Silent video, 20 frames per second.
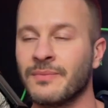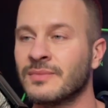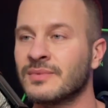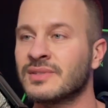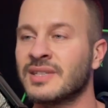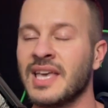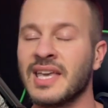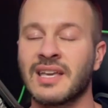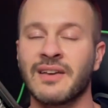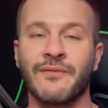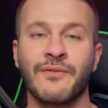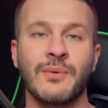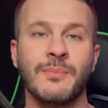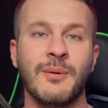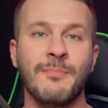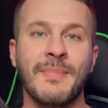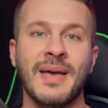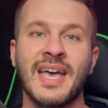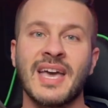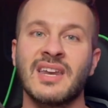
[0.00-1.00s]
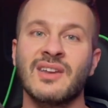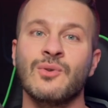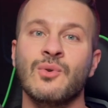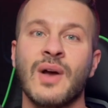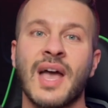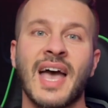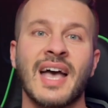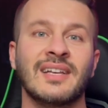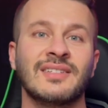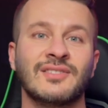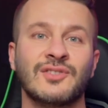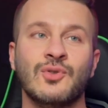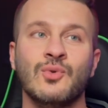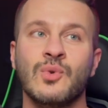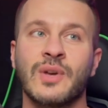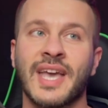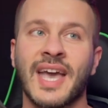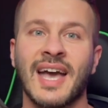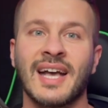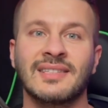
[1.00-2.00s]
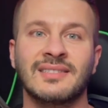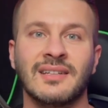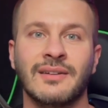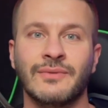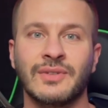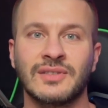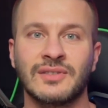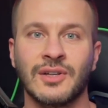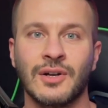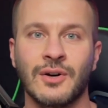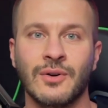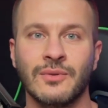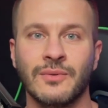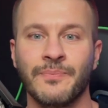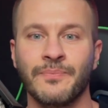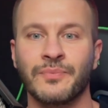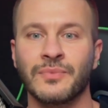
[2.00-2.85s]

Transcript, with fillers: Take it from a man who has two cats of his own.